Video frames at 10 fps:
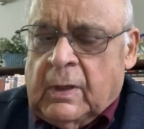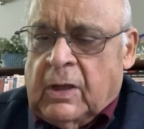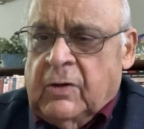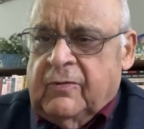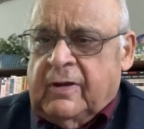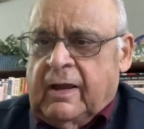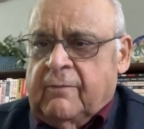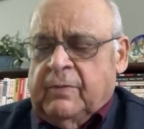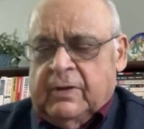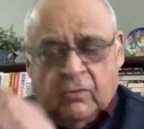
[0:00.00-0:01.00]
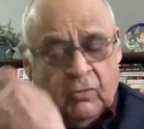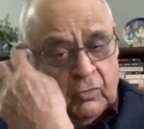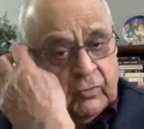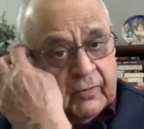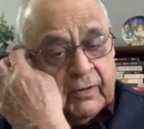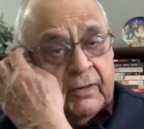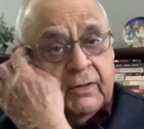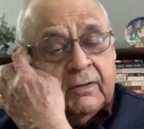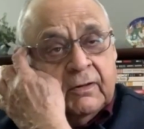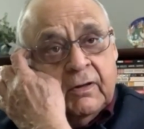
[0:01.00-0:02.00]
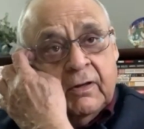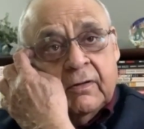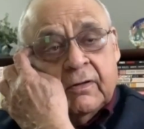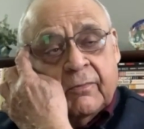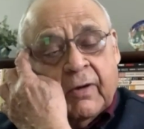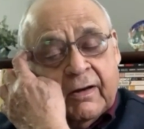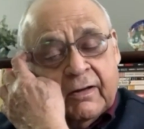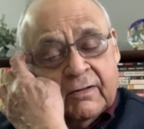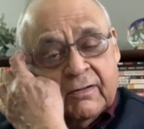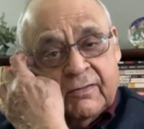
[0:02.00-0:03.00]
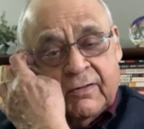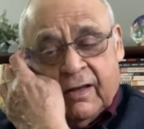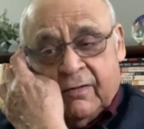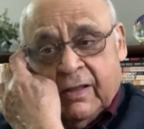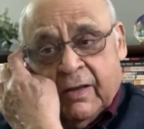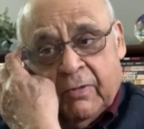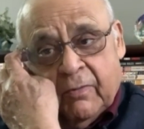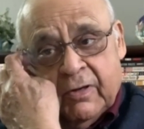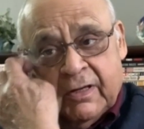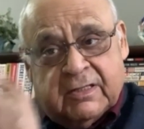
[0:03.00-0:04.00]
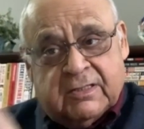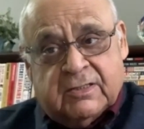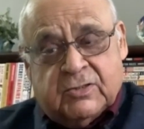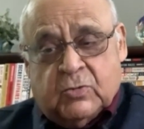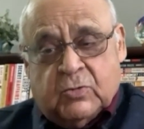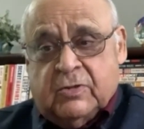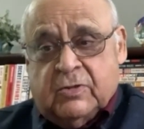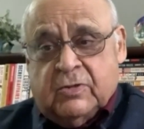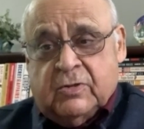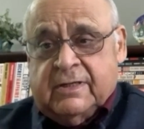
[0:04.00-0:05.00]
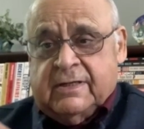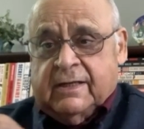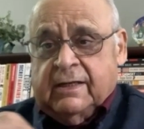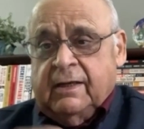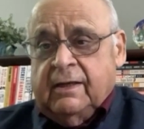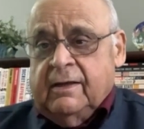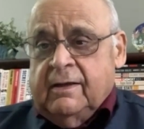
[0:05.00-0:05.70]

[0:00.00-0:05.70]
kind of campaign all over. The Americans had their publications sold in Delhi.